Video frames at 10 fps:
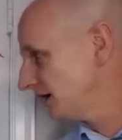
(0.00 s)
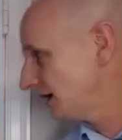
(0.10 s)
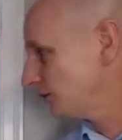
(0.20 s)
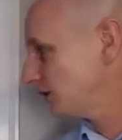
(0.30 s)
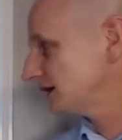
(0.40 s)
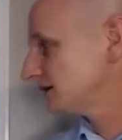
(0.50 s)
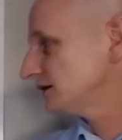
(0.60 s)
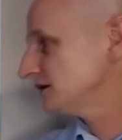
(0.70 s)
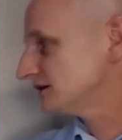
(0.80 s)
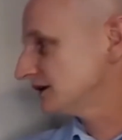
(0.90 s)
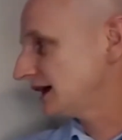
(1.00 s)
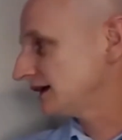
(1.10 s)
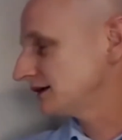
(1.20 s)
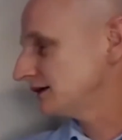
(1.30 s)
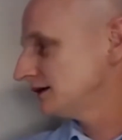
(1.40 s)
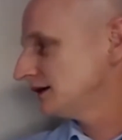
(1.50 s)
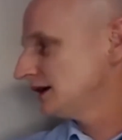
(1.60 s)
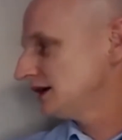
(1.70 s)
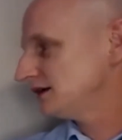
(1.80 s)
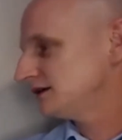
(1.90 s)
And what it looks like
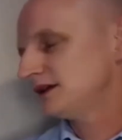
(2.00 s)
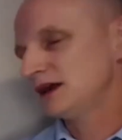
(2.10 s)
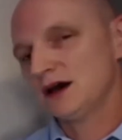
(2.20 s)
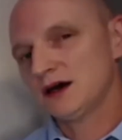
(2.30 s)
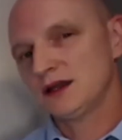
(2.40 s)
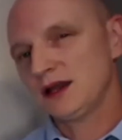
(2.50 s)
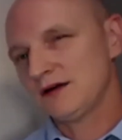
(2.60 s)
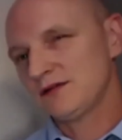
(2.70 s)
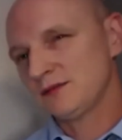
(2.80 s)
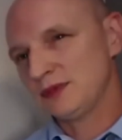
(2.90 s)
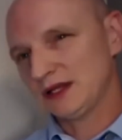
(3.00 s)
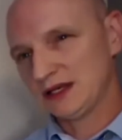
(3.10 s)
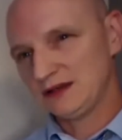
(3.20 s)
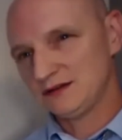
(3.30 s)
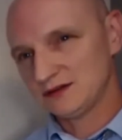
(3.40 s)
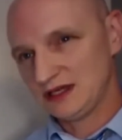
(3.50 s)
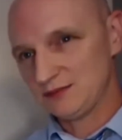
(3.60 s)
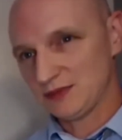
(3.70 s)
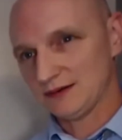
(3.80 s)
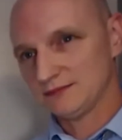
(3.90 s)
is the unlovability
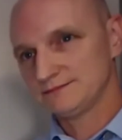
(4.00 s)
schema.